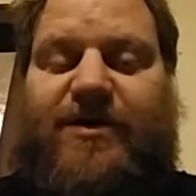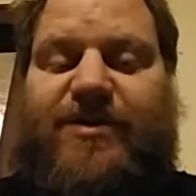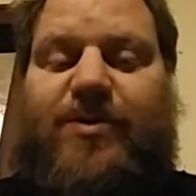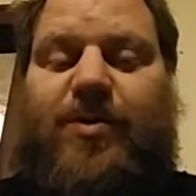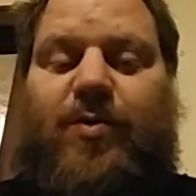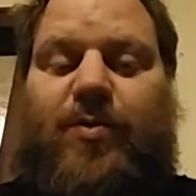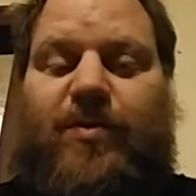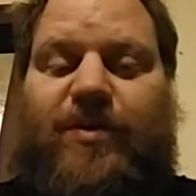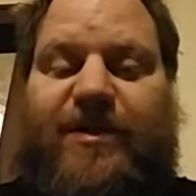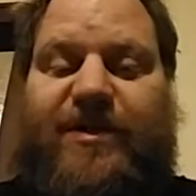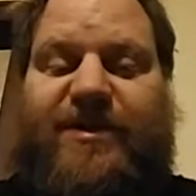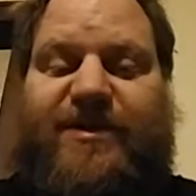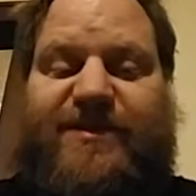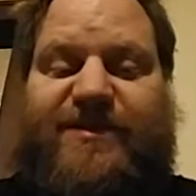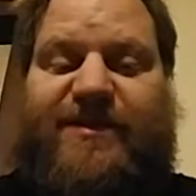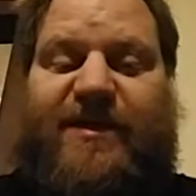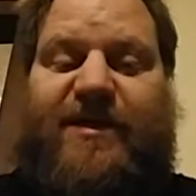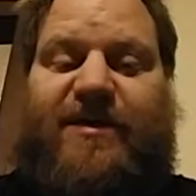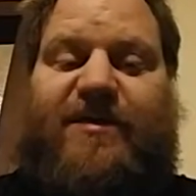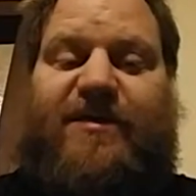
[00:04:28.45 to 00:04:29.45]
tooling
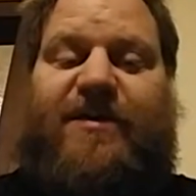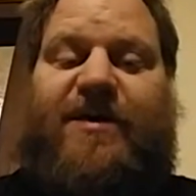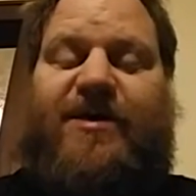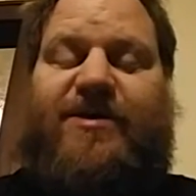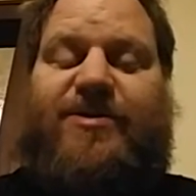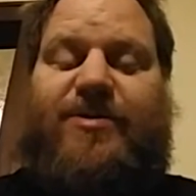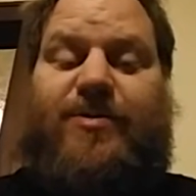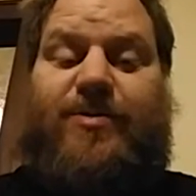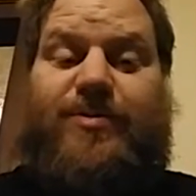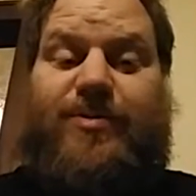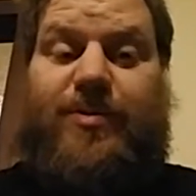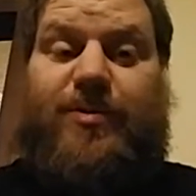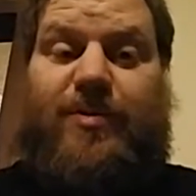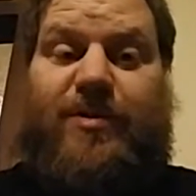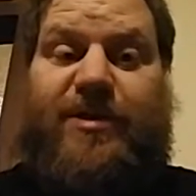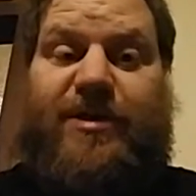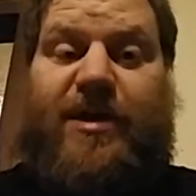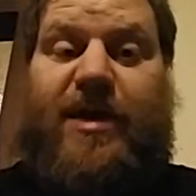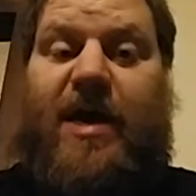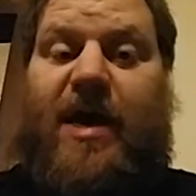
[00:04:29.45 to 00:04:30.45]
and psychological
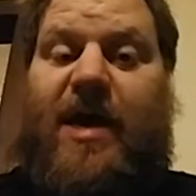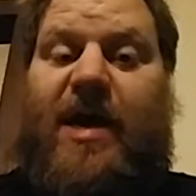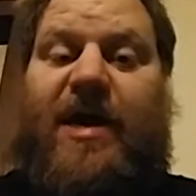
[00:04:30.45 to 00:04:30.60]
tooling,